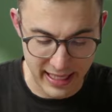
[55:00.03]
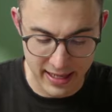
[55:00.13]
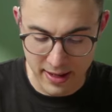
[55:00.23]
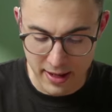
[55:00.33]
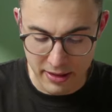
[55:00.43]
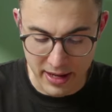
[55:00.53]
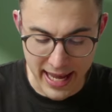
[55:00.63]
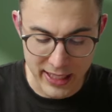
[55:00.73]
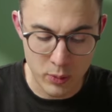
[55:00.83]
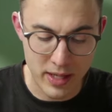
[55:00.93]
see the
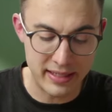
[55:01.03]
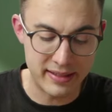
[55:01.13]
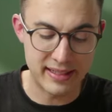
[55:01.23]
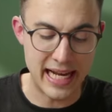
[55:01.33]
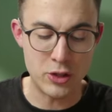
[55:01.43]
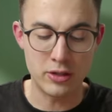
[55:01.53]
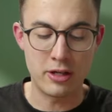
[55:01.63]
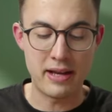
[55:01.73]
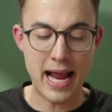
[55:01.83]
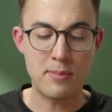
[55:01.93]
next one is
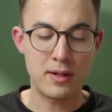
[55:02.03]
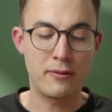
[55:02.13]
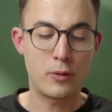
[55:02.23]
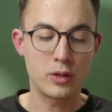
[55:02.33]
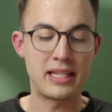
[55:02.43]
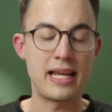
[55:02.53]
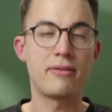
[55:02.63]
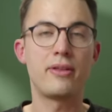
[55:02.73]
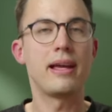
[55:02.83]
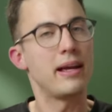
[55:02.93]
scheduled on April
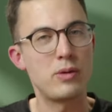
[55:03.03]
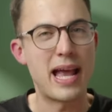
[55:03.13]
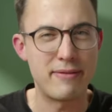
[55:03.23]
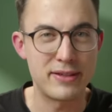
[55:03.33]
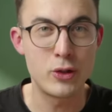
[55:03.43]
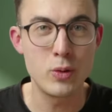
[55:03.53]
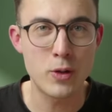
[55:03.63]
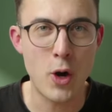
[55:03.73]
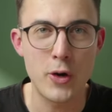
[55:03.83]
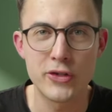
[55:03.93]
14th we have a
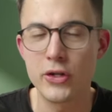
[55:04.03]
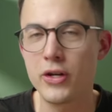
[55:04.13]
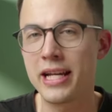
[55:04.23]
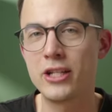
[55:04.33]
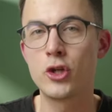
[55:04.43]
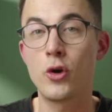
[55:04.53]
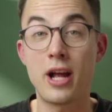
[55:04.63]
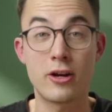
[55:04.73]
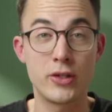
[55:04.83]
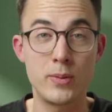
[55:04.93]
Zoom call, so you can
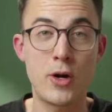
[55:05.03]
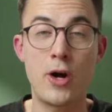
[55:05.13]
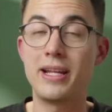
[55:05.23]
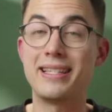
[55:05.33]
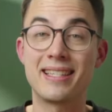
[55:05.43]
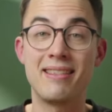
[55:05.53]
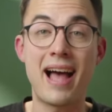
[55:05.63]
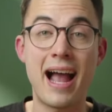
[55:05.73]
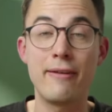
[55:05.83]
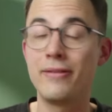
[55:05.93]
join our Zoom call. It's
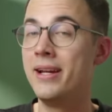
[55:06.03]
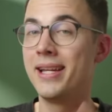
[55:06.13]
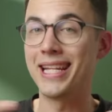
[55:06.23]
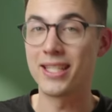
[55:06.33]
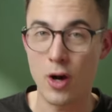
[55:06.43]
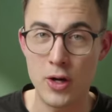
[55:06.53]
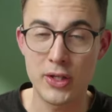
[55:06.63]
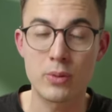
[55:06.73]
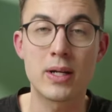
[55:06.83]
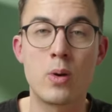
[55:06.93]
live, it's
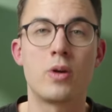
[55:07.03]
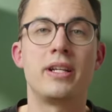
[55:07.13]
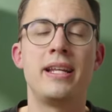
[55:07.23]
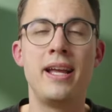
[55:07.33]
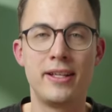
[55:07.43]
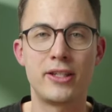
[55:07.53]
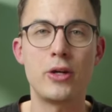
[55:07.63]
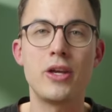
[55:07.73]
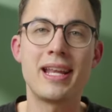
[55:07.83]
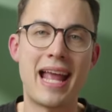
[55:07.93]
also recorded,
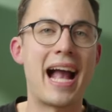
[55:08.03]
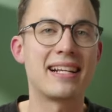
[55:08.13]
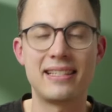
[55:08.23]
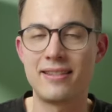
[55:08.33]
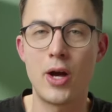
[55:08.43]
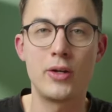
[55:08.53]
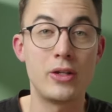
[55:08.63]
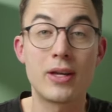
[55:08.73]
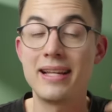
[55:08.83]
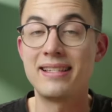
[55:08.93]
so you can access
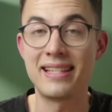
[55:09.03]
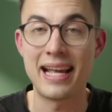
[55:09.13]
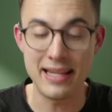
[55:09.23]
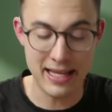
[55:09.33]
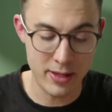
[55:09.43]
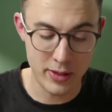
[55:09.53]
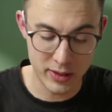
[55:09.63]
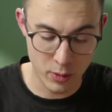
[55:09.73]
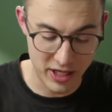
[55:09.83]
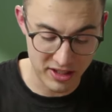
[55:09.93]
those. You can send in
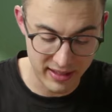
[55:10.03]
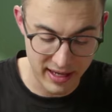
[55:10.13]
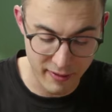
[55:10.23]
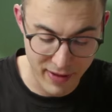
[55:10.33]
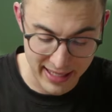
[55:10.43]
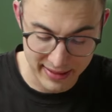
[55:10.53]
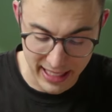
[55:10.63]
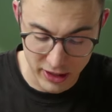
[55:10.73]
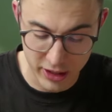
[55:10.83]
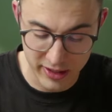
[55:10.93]
those questions in
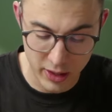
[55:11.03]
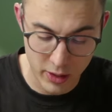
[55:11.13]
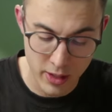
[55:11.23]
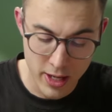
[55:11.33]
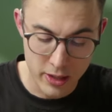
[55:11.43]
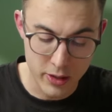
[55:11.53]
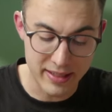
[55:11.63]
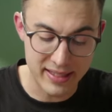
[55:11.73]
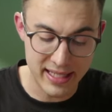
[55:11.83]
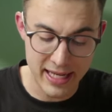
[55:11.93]
advance, and just so you
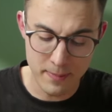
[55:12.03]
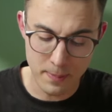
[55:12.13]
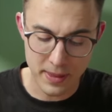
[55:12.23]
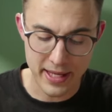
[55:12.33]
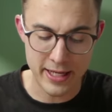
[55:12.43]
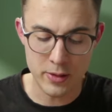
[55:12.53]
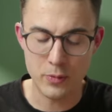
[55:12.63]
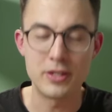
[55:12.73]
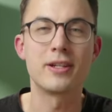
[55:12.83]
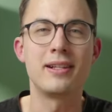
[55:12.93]
can see
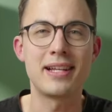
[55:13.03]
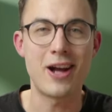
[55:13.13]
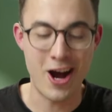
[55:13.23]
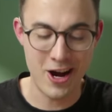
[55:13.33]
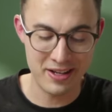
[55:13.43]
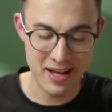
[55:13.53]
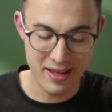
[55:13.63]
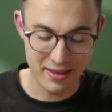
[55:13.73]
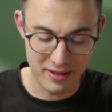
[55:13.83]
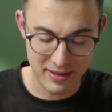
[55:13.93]
here, when you click on
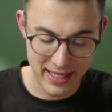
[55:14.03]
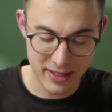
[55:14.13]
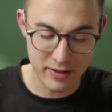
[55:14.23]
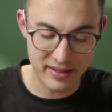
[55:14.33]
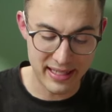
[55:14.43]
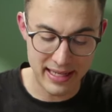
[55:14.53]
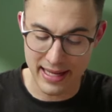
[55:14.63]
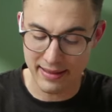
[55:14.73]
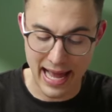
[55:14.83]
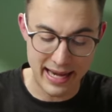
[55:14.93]
the link, you'll see
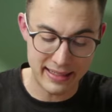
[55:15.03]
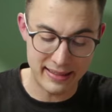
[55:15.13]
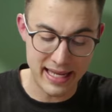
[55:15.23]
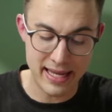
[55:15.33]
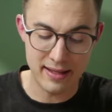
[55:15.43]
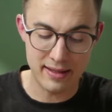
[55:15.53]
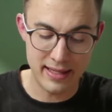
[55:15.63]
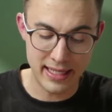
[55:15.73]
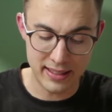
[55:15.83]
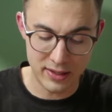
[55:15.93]
like that is the
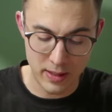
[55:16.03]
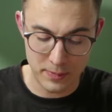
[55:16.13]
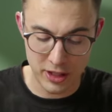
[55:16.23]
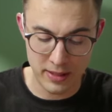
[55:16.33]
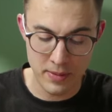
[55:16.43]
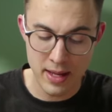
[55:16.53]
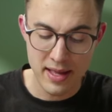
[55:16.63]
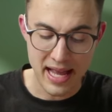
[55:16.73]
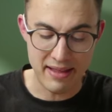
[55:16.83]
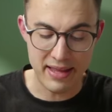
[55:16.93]
link description.
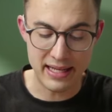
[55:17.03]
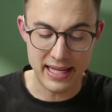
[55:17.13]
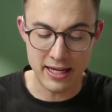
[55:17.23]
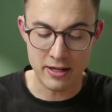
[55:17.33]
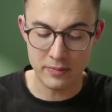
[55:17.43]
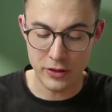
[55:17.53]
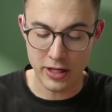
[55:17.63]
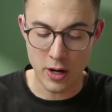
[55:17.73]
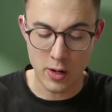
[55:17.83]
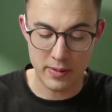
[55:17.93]
And then here
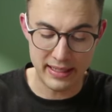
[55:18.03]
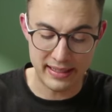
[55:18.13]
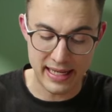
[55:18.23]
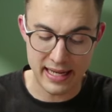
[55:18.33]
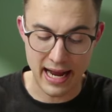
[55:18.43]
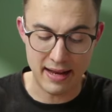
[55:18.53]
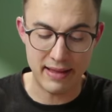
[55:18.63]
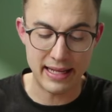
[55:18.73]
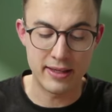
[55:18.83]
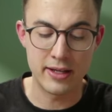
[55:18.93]
you can already see kind
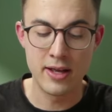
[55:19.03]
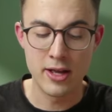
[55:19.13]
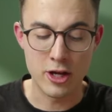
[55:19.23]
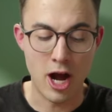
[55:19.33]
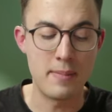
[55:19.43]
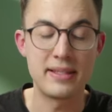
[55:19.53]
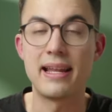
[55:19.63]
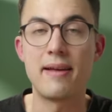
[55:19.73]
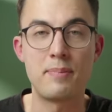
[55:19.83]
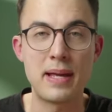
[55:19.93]
of like the
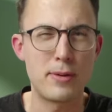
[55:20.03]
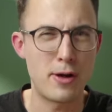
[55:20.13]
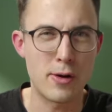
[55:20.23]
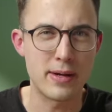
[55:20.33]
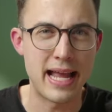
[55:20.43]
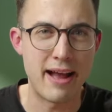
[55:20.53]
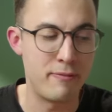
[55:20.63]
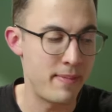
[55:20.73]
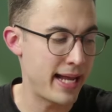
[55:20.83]
comments that people already have